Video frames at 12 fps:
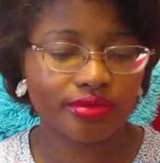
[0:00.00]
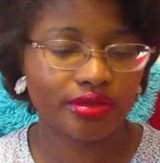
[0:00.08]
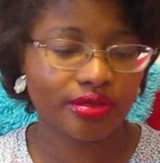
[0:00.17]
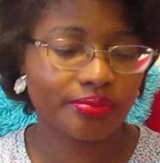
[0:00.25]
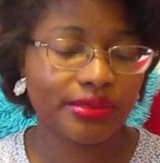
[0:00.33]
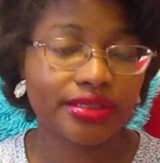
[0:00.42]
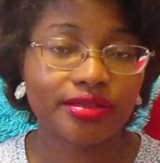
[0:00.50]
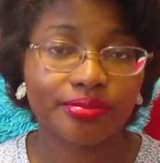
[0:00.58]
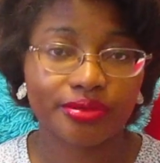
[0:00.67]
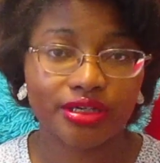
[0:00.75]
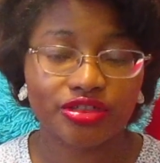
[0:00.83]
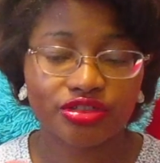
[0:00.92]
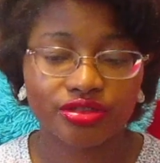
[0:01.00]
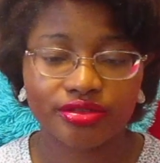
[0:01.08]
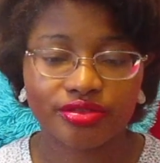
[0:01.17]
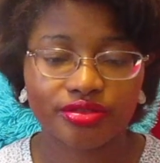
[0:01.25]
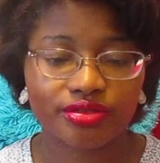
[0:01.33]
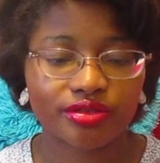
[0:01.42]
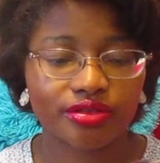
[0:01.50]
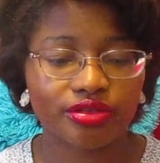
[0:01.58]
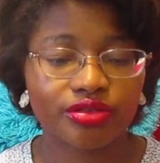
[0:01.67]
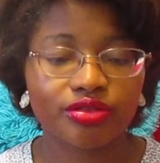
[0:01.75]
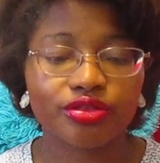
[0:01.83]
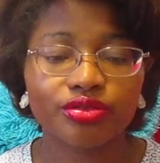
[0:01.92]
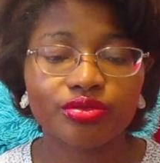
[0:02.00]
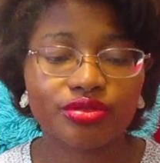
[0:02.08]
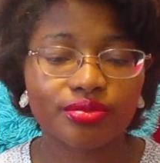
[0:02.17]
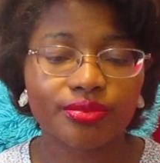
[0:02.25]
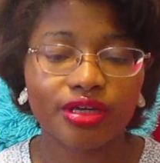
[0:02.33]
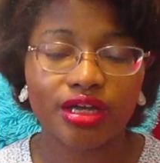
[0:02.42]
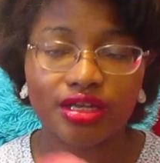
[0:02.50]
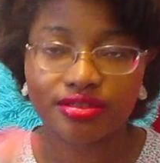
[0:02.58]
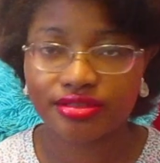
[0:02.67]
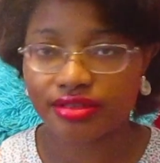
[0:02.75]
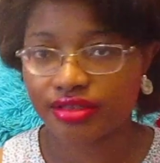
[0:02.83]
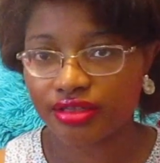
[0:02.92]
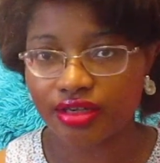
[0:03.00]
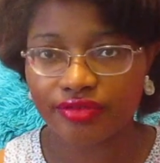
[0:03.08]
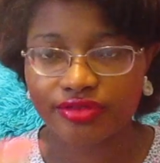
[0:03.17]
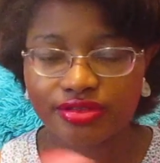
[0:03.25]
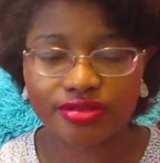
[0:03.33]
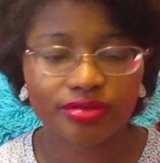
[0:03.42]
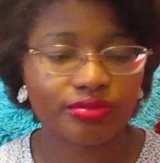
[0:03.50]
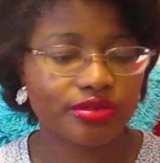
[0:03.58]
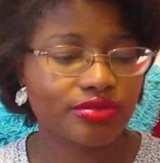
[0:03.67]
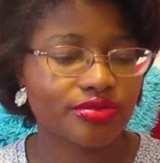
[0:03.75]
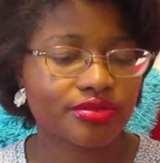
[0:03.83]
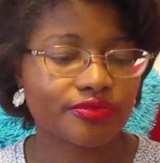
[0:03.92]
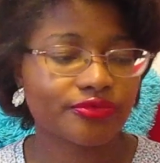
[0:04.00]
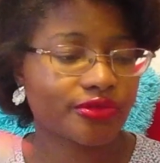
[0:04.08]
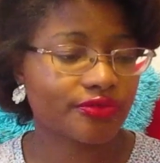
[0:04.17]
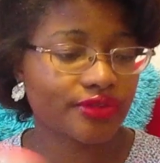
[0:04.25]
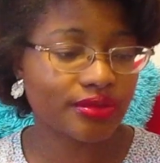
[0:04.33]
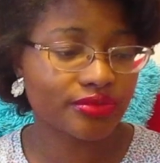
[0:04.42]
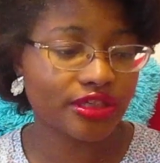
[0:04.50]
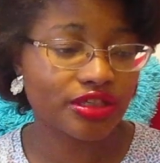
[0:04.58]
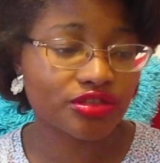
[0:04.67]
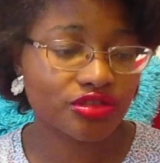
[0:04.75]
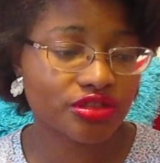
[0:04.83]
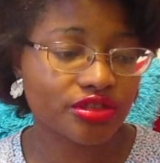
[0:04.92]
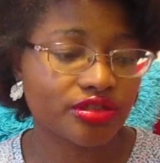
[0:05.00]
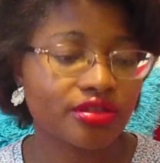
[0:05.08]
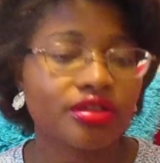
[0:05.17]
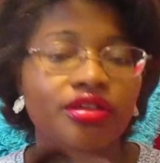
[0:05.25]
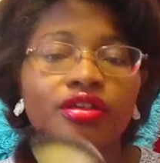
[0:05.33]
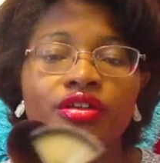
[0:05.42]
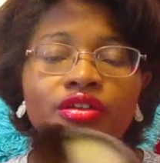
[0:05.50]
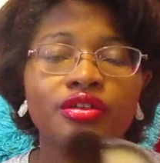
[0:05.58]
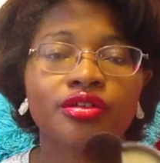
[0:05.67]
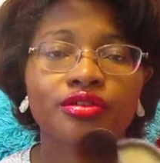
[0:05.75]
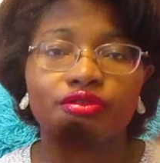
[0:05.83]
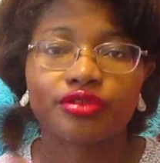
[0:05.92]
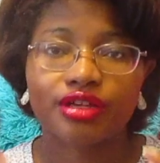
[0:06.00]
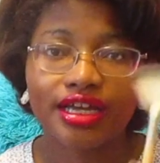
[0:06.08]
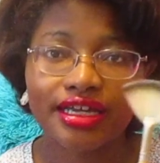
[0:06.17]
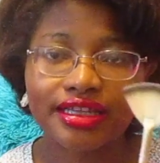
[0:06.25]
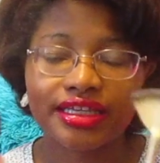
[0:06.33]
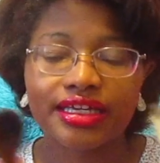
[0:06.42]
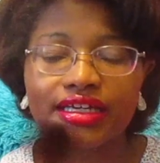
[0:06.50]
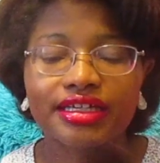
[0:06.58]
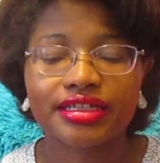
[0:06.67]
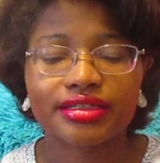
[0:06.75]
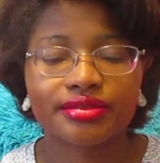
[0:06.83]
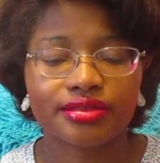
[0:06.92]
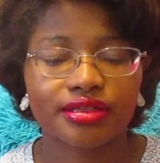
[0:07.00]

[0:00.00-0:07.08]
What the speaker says: makeup brushes, you use them constantly. Obviously, we use them for foundation, for highlight.